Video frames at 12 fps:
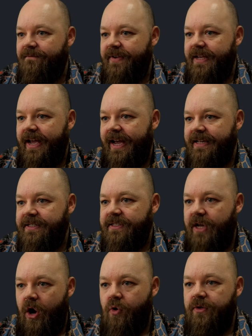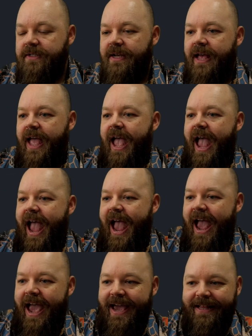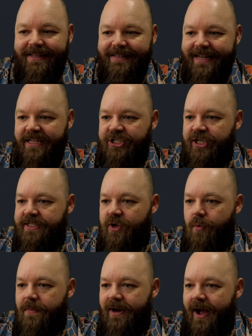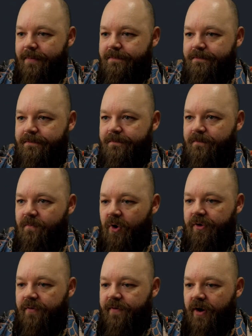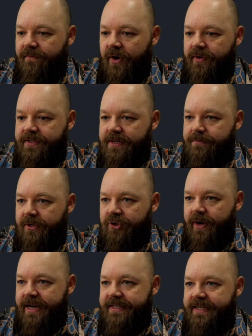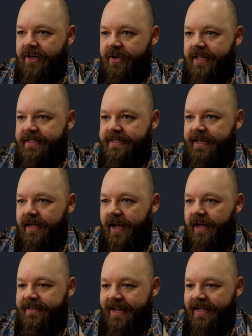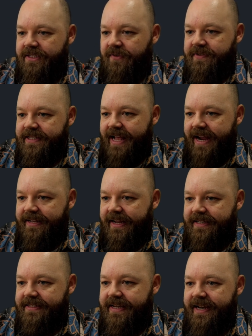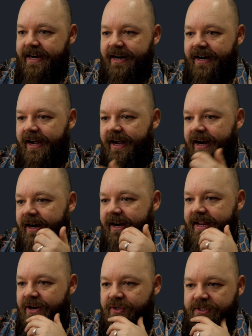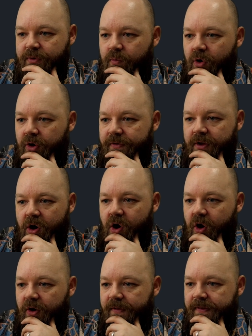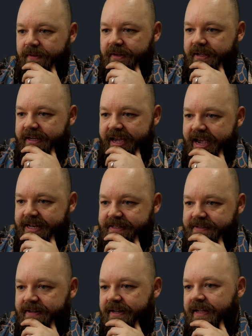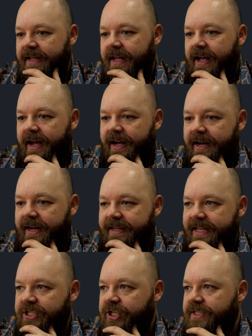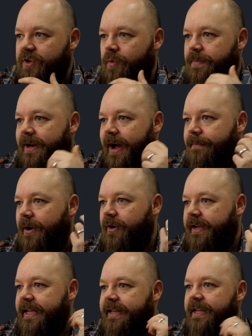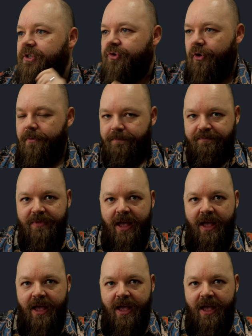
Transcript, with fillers: VS Code. And let's just open up one of our very simple trainings here. You can see uh, tons of slide decks here. Here is the one on Git. Let's just open up our Git intro.